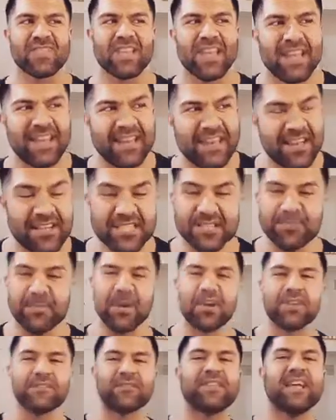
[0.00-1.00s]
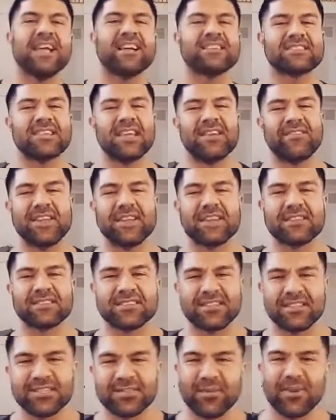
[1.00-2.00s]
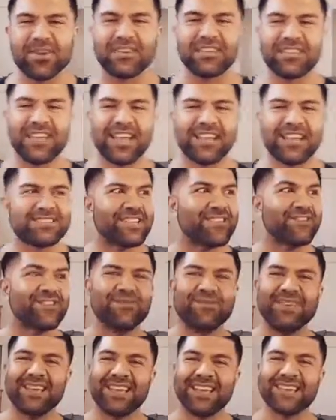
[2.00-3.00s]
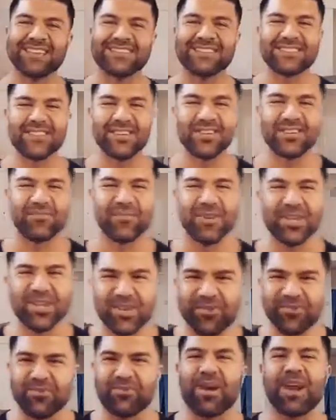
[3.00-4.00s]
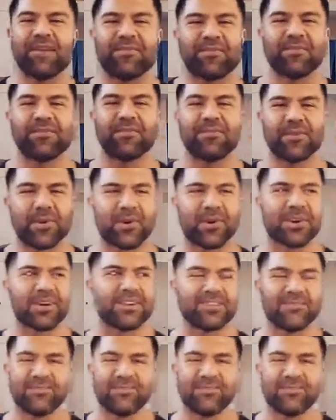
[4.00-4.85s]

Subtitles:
And in the spirit of Thanksgiving, since we're in Thanksgiving weekend still, what are you grateful for?